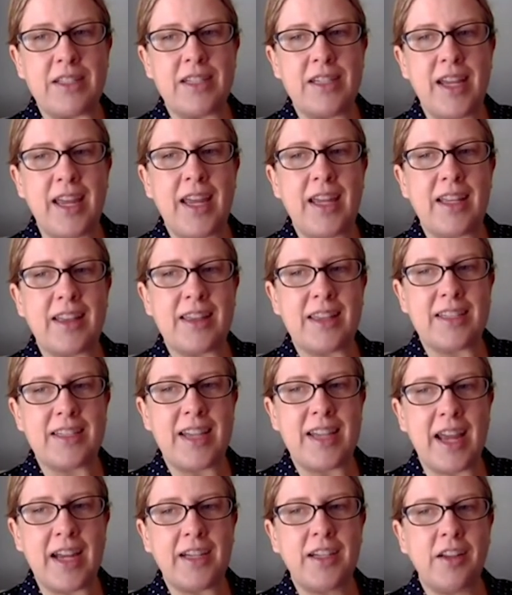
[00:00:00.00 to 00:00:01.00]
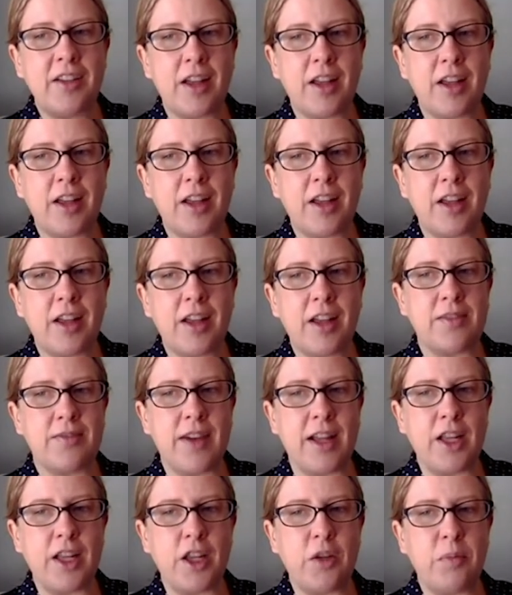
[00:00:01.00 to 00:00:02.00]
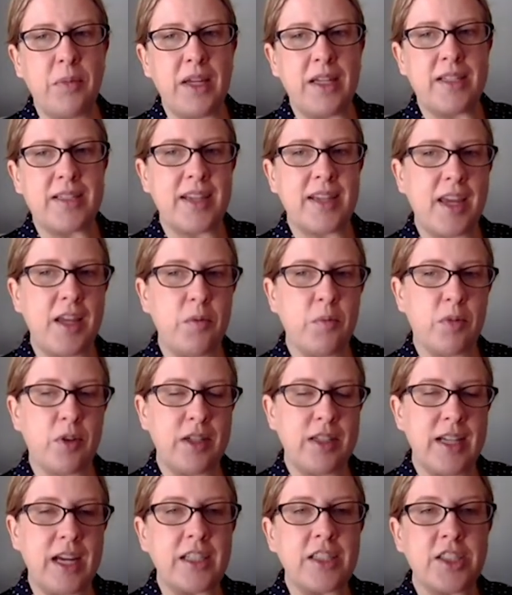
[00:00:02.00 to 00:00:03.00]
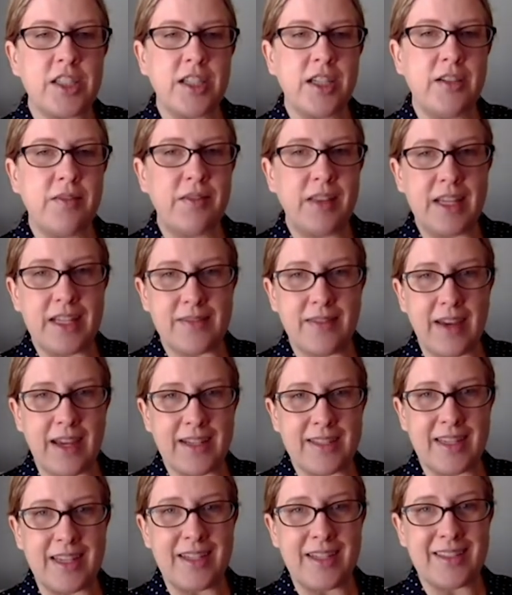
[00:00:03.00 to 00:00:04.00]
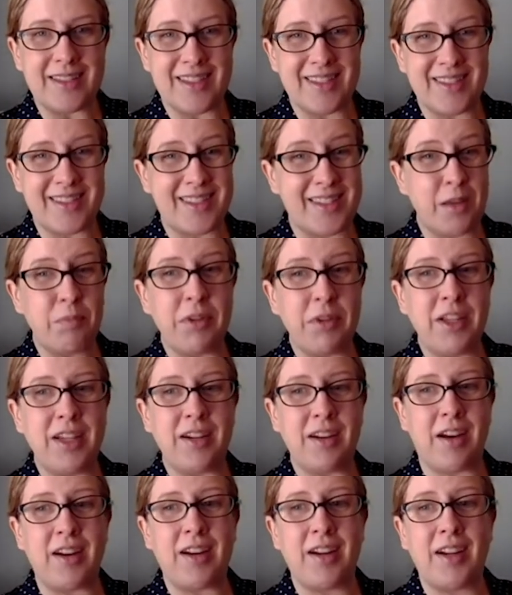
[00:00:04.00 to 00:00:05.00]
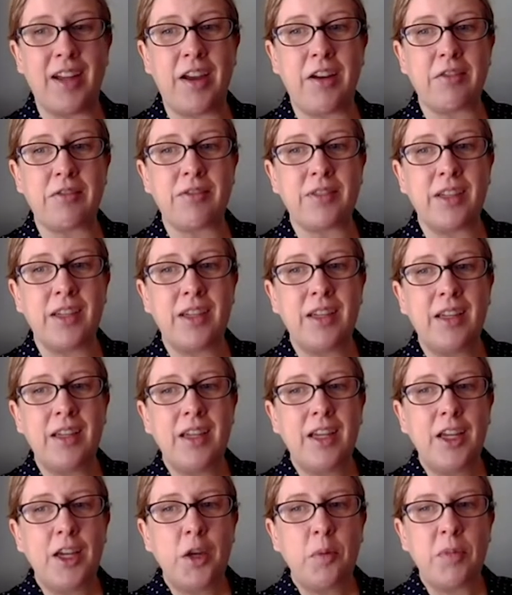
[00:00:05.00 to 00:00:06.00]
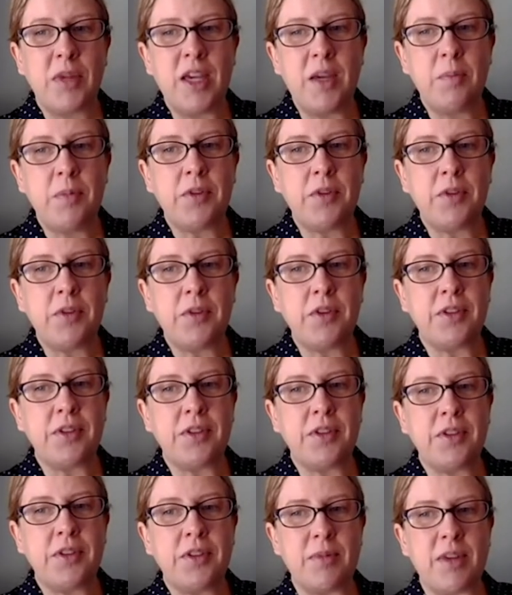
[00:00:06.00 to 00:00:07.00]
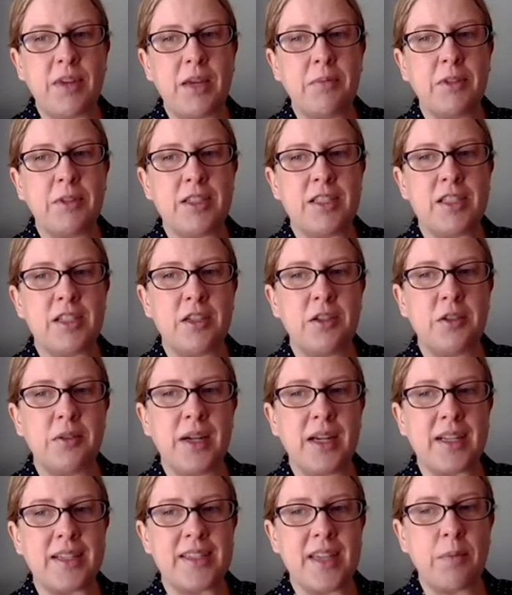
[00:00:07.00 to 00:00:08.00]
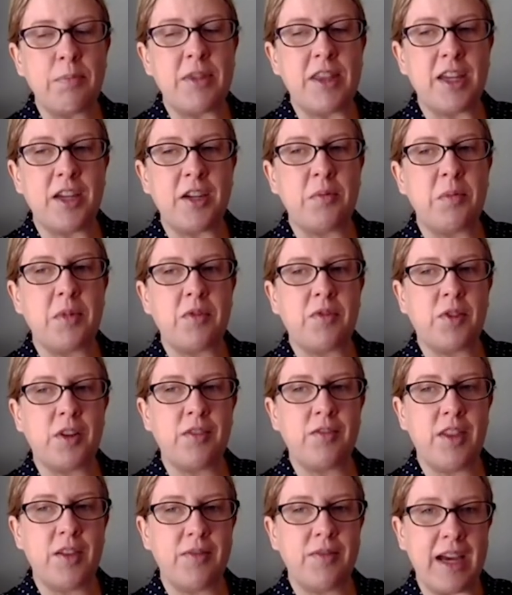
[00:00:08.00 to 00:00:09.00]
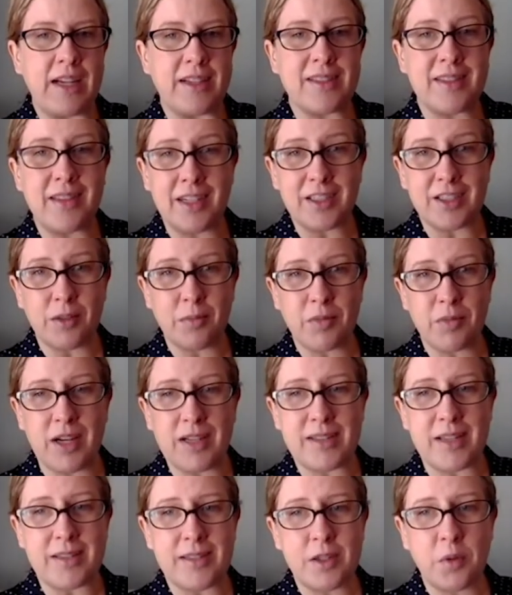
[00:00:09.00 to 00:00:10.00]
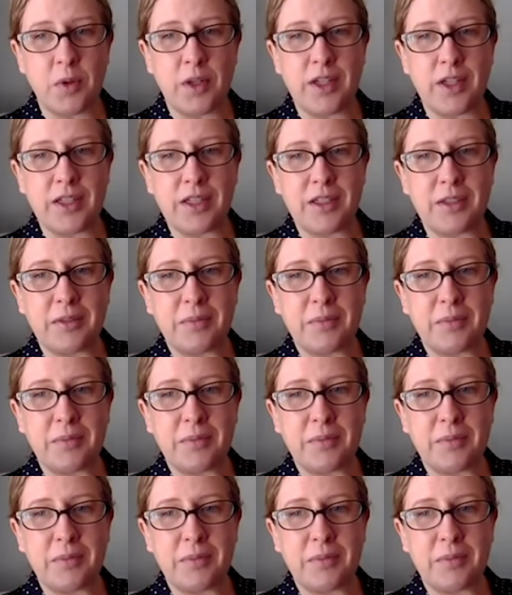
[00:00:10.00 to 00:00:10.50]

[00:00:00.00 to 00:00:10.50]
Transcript: today, the technological development and production of these vaccines is simply not enough. People need to be able to accept them for the vaccination process to work.